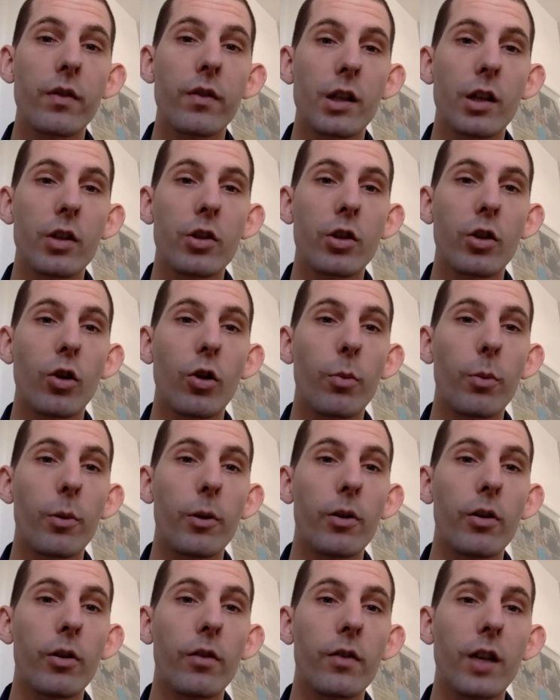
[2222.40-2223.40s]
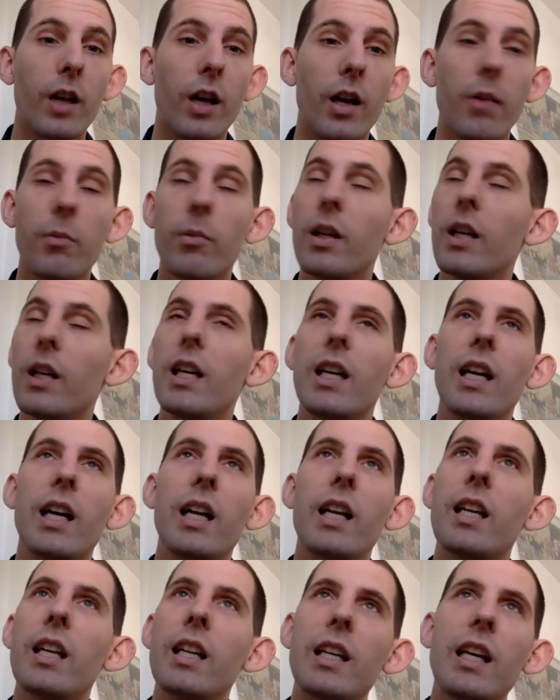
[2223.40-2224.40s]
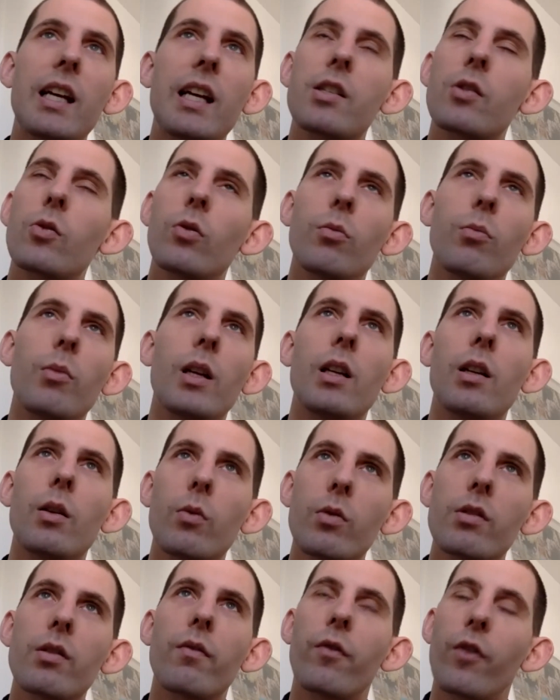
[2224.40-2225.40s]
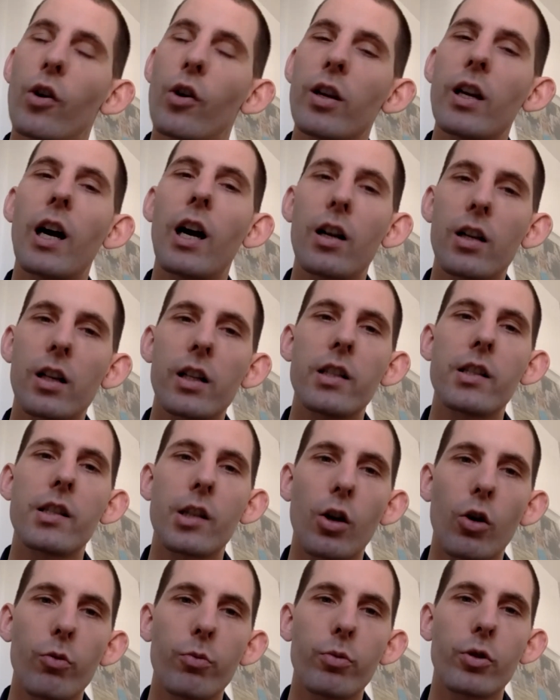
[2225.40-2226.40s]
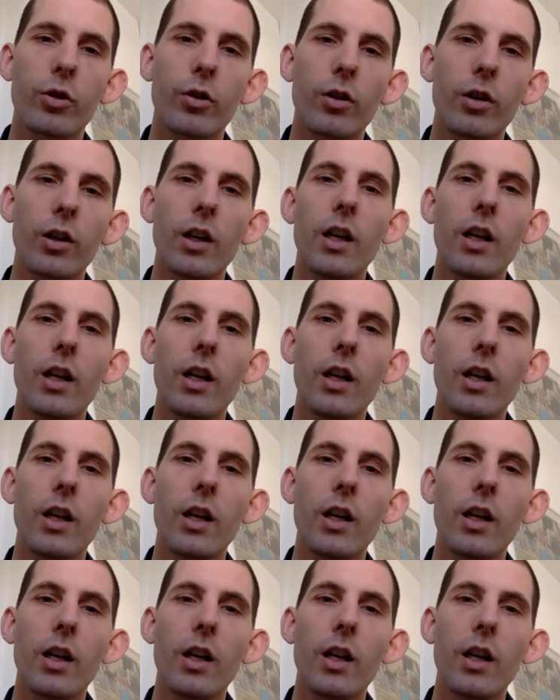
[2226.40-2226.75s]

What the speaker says: for such a long period of time. And he has to admit it was a very ugly sculpture,